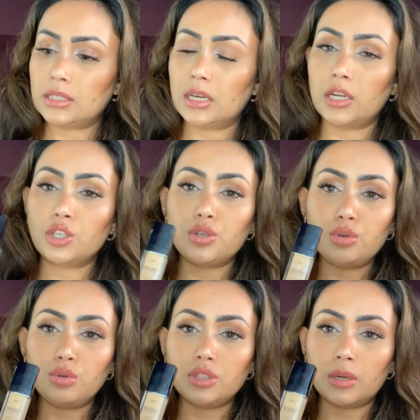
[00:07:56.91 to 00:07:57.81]

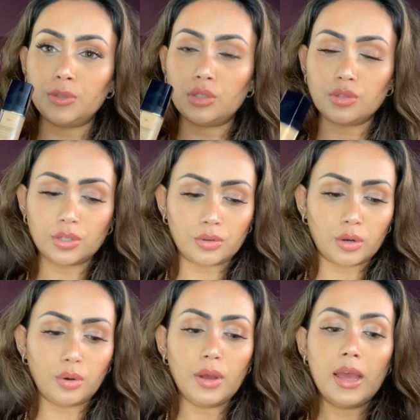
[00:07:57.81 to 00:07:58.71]

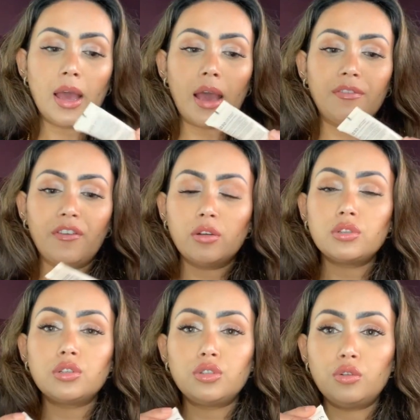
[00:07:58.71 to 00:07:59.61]
2W0. I
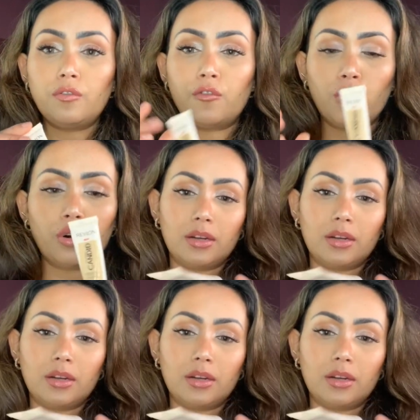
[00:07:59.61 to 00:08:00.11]
found a dupe for